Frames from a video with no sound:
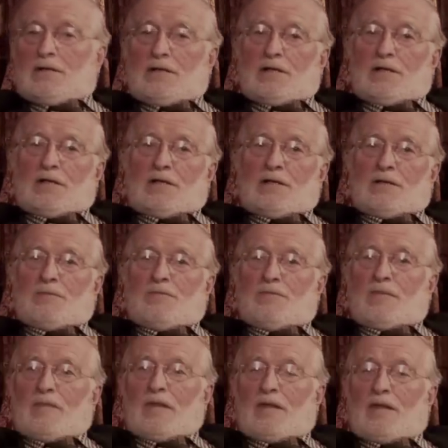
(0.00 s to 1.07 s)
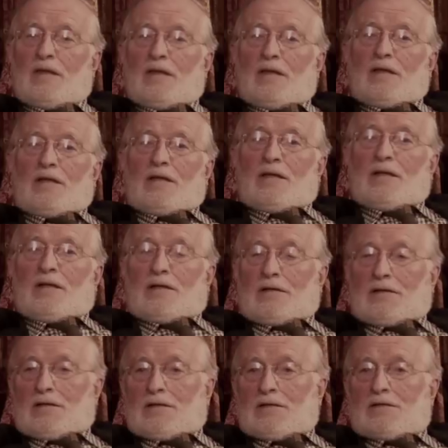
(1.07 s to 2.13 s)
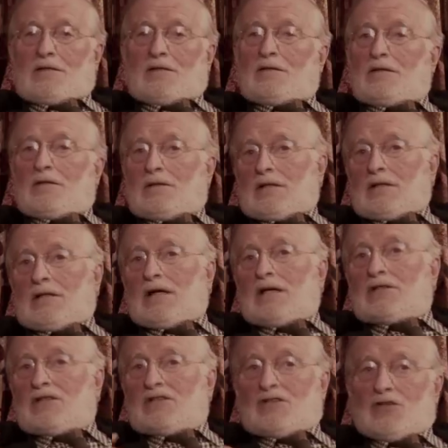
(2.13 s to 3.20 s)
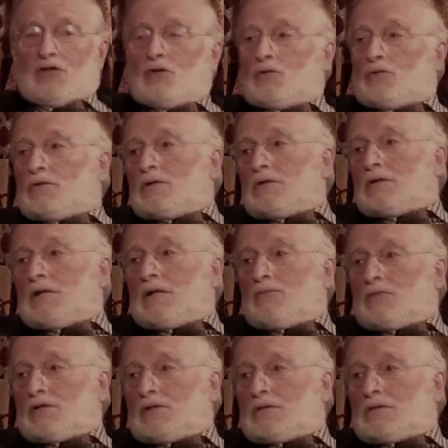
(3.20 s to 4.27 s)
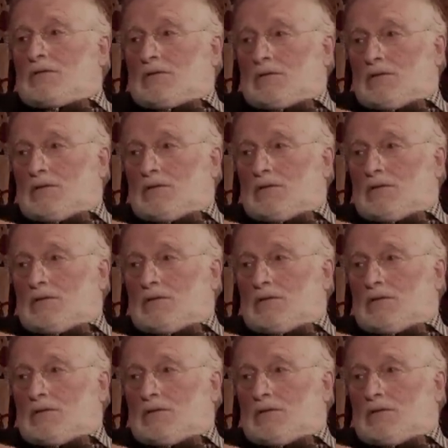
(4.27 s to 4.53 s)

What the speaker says: And and I just knew that was,